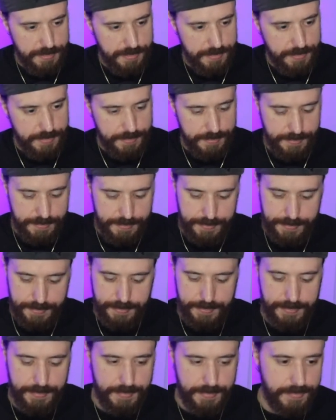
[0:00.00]

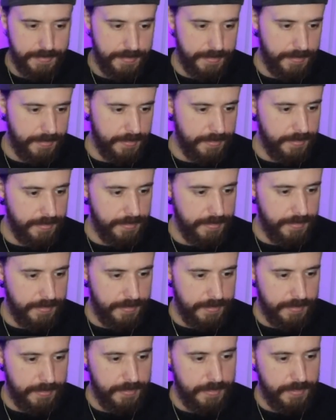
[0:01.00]

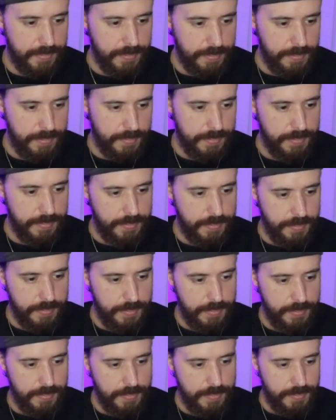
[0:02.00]

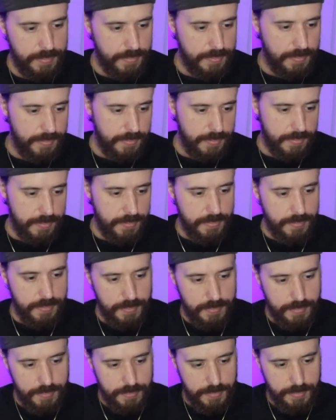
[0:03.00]

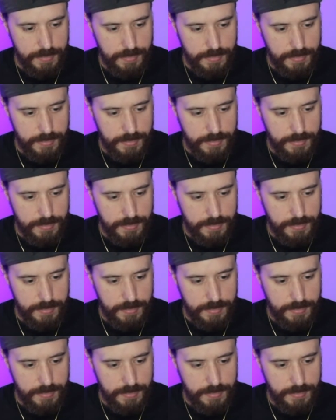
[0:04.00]
Nobody speaks.